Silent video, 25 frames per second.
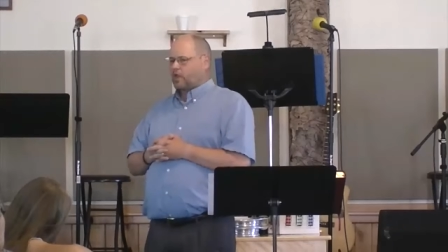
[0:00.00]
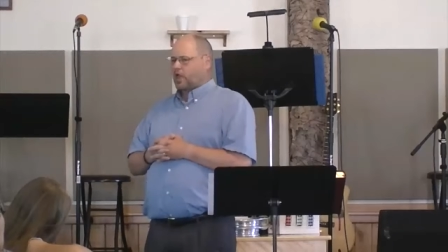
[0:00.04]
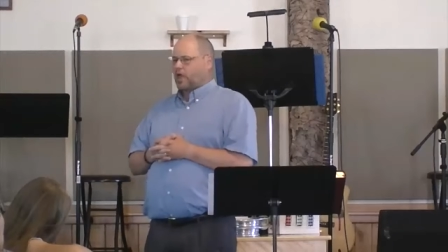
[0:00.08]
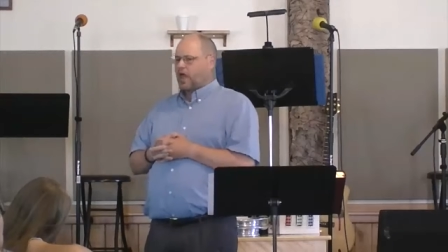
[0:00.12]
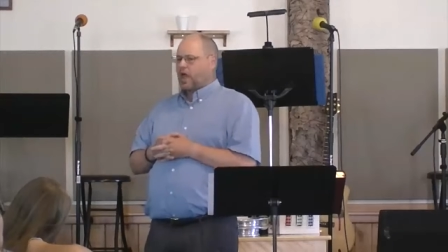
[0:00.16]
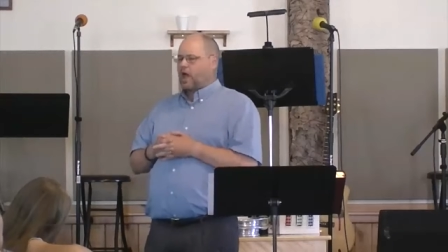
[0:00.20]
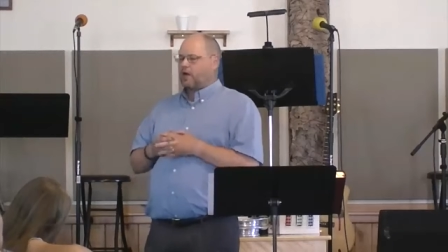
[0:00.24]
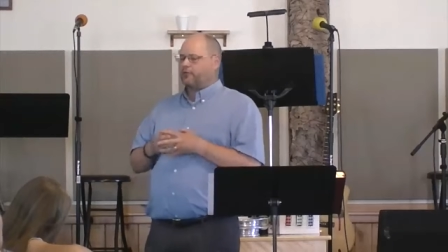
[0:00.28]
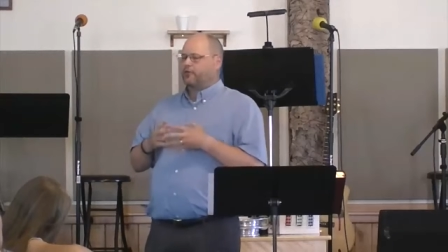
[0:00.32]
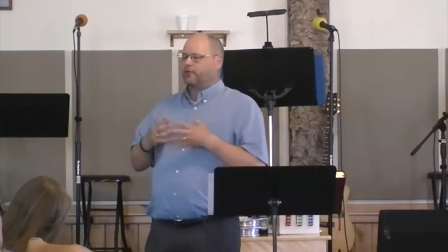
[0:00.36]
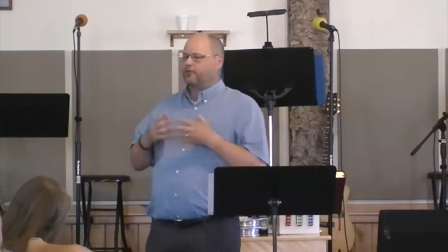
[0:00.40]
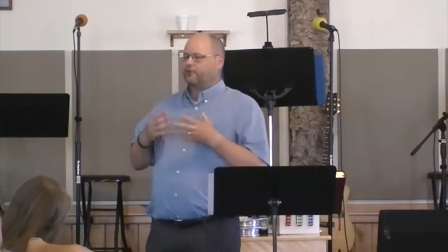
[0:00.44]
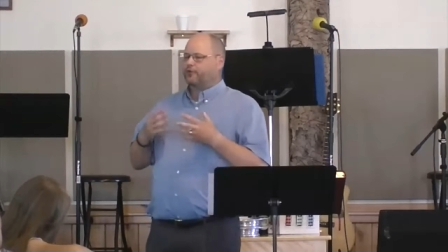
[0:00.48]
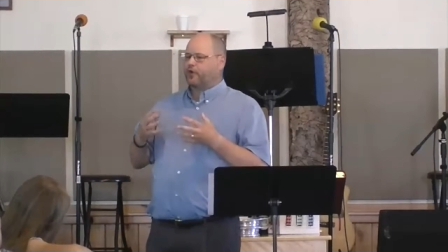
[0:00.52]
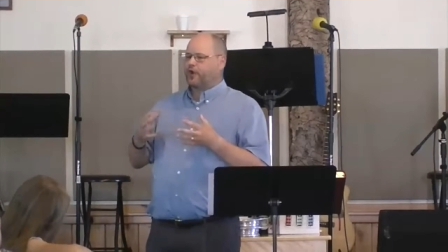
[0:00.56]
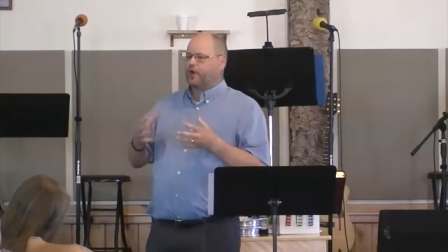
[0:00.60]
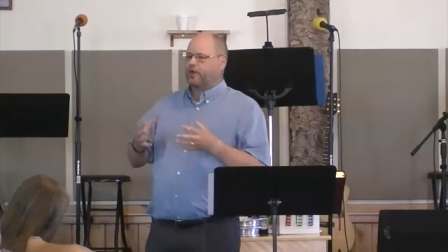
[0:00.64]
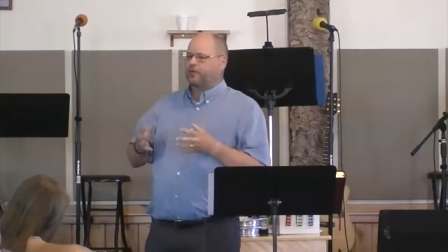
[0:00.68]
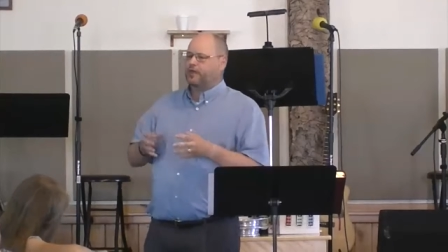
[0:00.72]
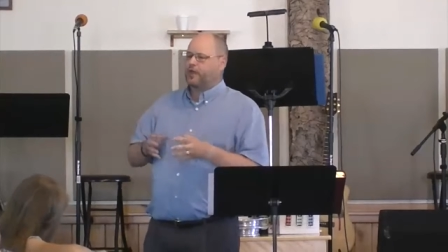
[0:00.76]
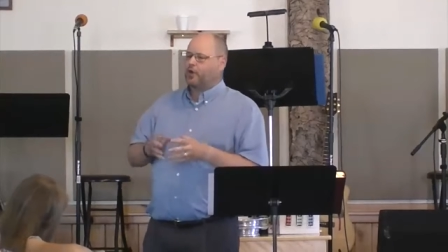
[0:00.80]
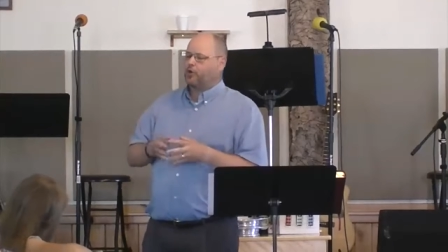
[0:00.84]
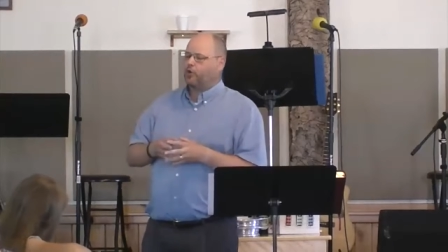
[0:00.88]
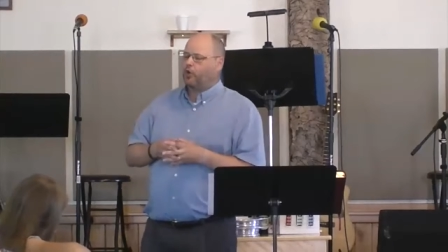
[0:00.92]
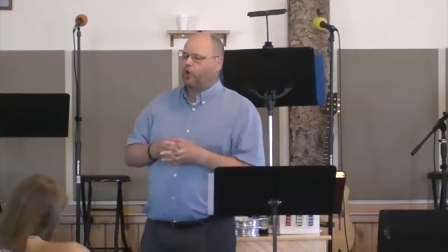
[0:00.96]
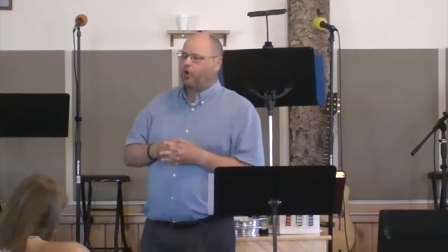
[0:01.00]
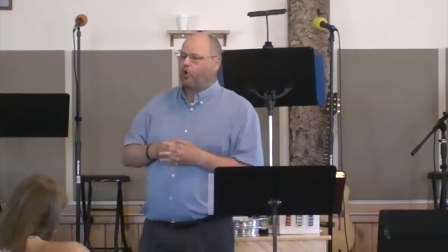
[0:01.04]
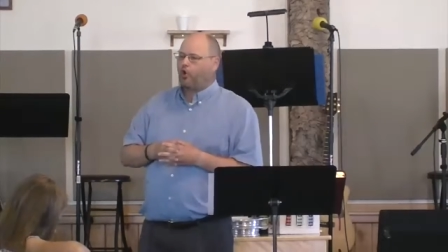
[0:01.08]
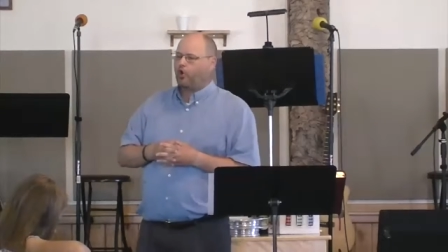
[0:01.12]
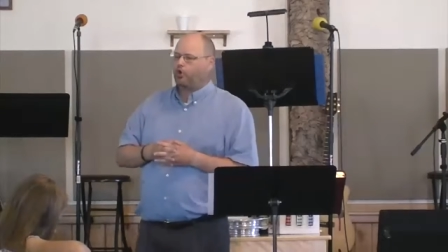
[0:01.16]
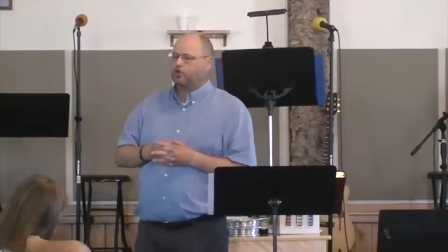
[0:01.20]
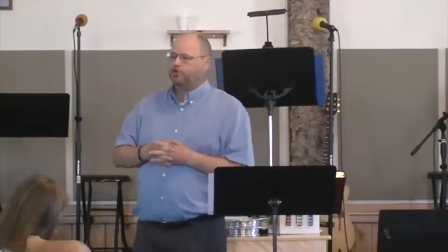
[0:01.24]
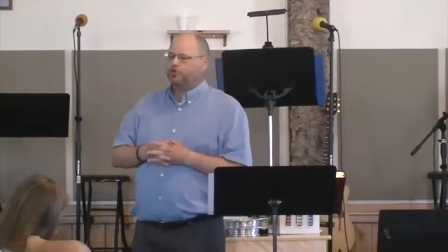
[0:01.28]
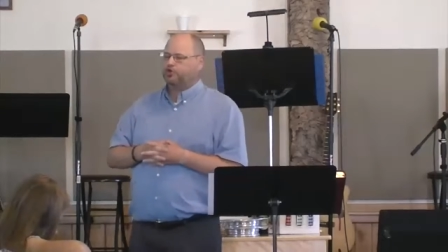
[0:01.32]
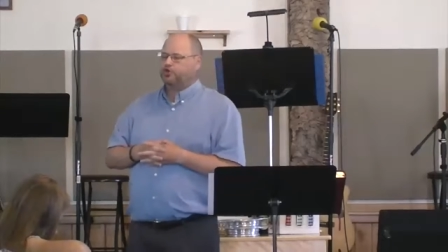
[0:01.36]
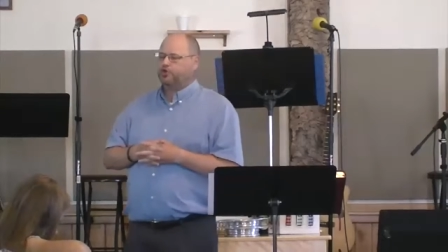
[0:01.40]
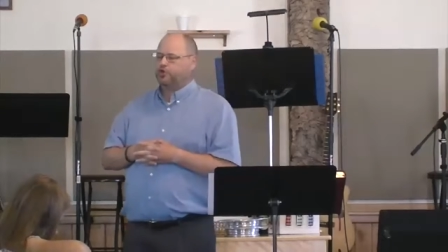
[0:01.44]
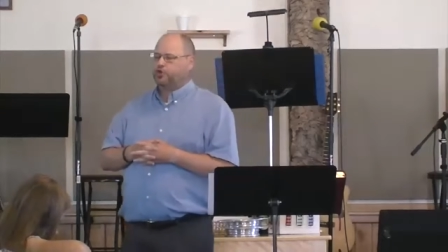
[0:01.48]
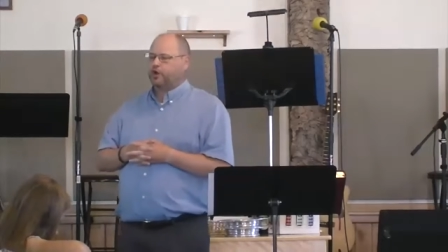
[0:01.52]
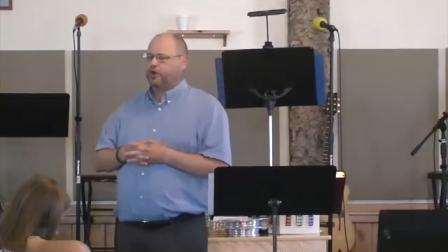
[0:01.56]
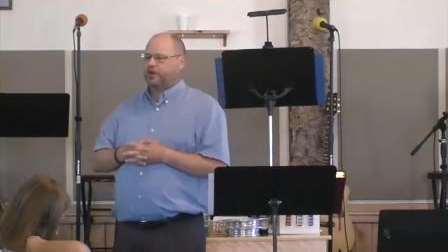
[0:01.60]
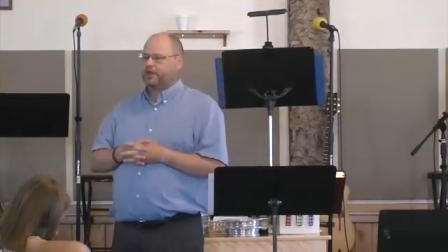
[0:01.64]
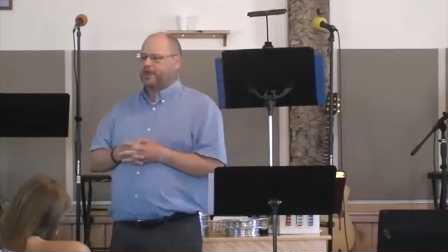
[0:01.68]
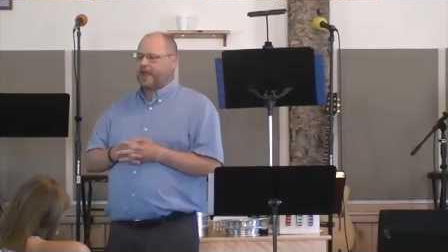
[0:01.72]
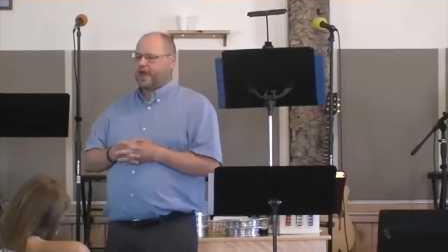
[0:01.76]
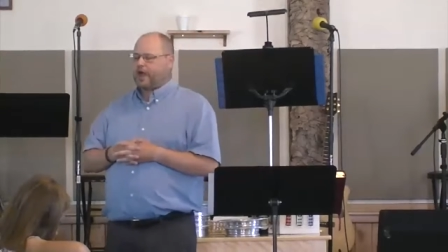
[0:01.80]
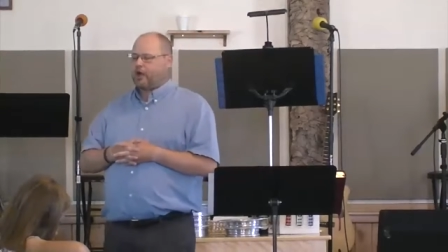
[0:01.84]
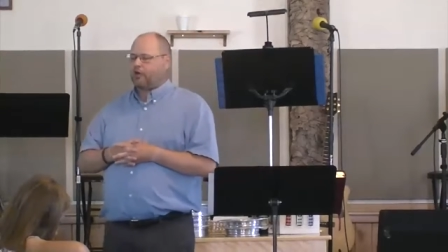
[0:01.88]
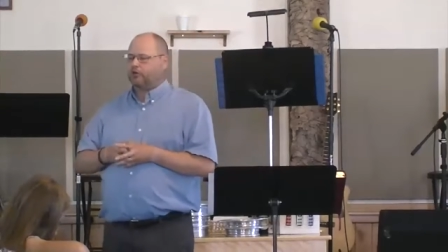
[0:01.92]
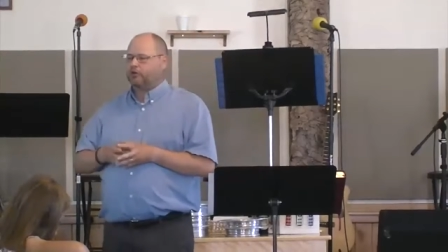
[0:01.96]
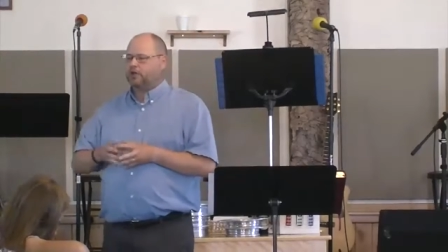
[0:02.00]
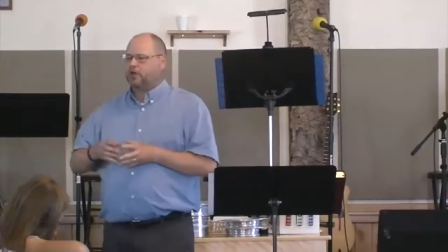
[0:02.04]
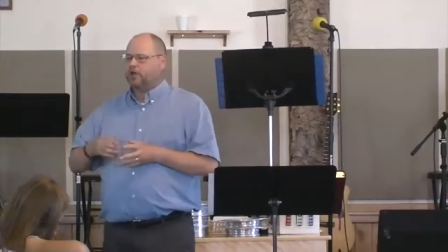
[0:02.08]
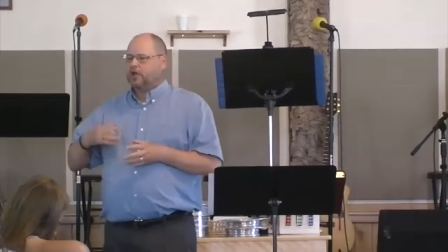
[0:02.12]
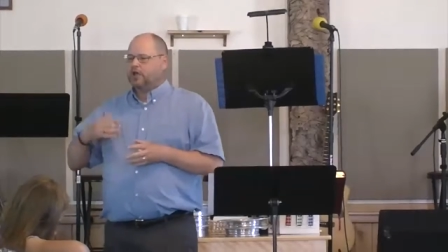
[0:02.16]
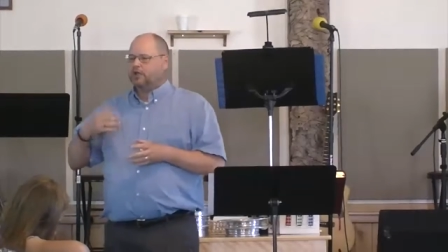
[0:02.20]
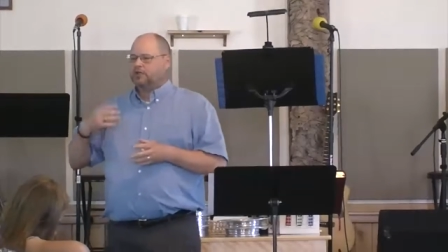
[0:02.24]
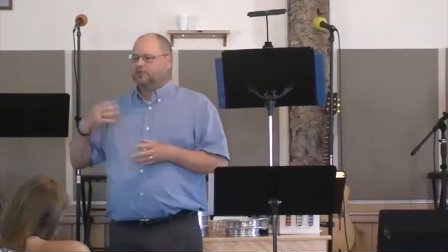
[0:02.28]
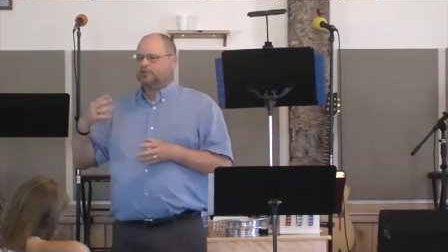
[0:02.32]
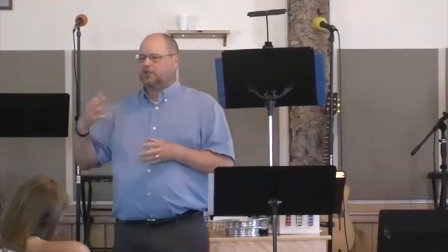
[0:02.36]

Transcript: Have a friend that will hold you to account,